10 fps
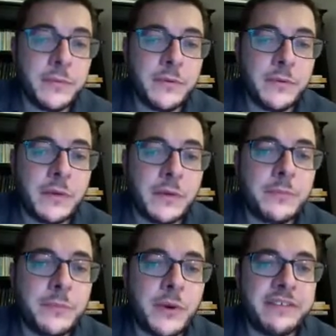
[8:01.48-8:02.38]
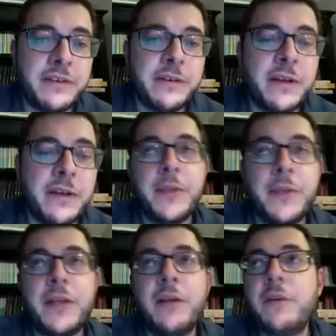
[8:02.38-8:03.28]
on pressure
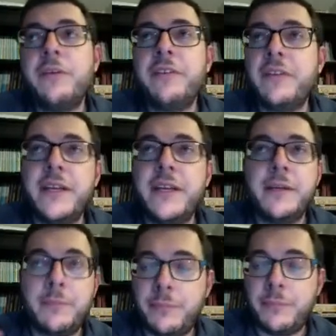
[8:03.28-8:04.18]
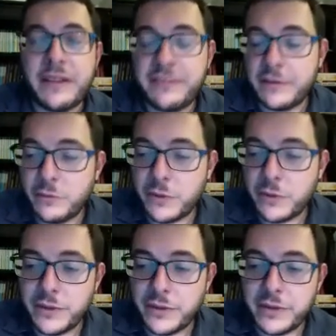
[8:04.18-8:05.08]
because obviously patients
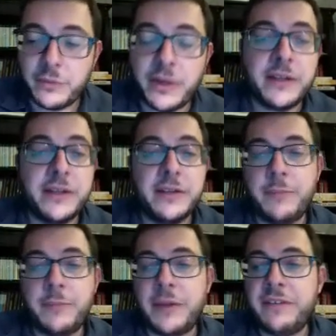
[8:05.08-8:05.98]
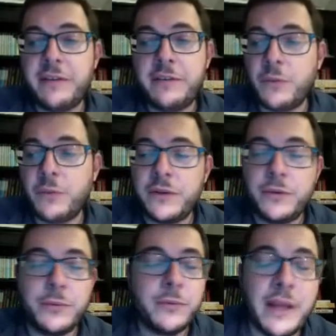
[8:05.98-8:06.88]
want to get pregnant patients want
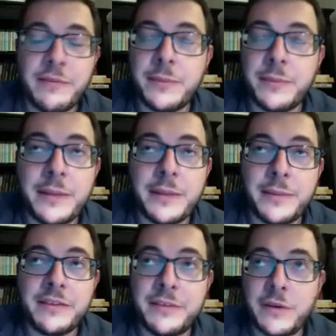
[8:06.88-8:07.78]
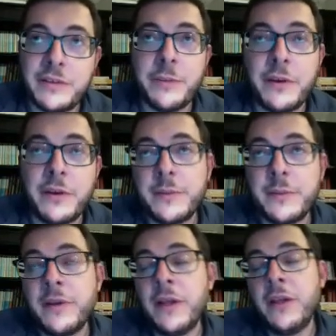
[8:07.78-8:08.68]
to have a baby as soon as
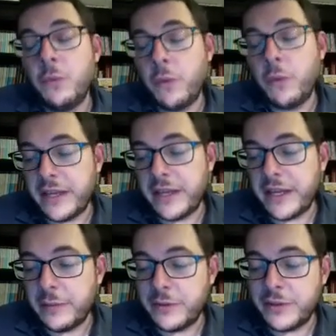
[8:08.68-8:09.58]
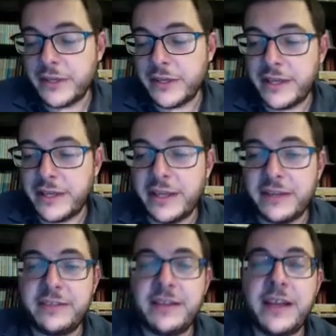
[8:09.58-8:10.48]
possible when they come to the
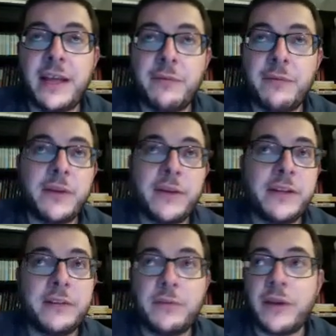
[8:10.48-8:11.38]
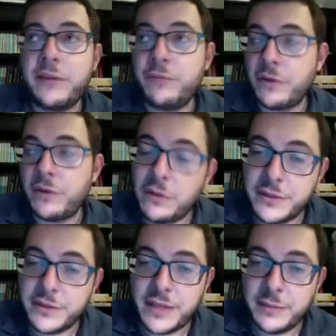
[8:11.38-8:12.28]
clinics, they have already tried for a
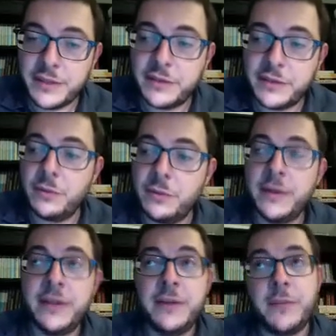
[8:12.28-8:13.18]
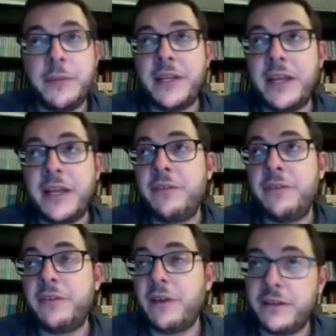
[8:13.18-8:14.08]
long time at home. Maybe they have
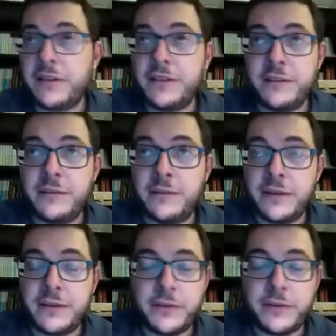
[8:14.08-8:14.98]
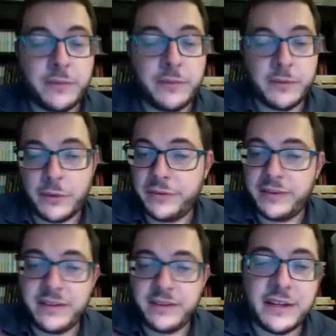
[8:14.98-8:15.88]
started the treatment
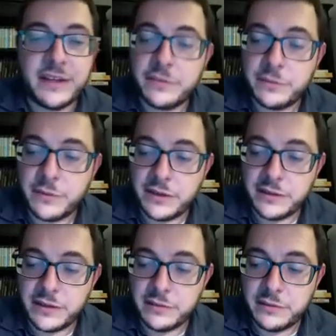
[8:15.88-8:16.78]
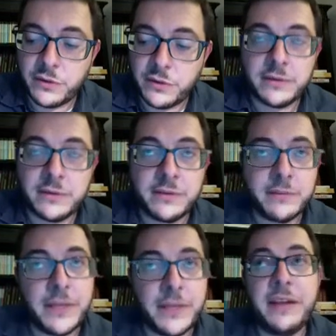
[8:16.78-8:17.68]
process elsewhere and for
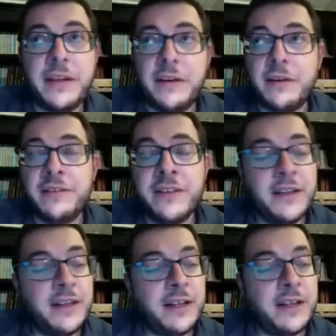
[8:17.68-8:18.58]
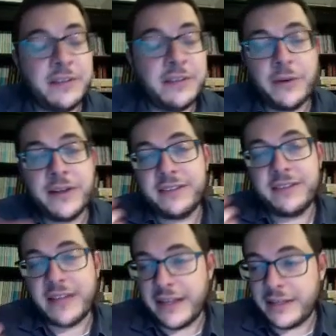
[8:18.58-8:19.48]
many years. And so
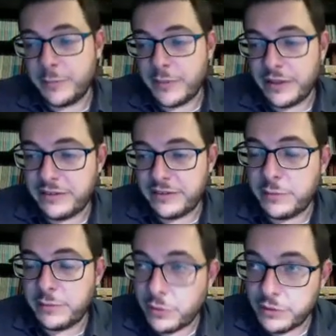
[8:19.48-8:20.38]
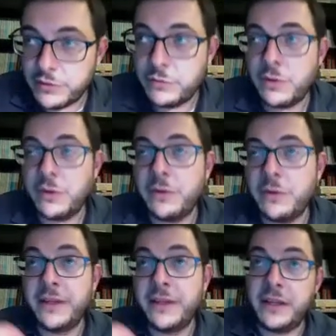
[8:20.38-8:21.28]
anxiety plays an important
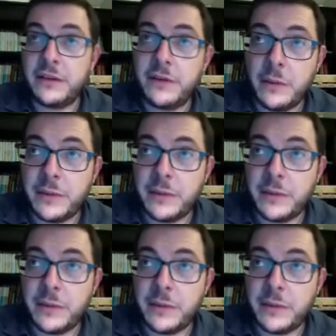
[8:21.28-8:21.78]
role the economic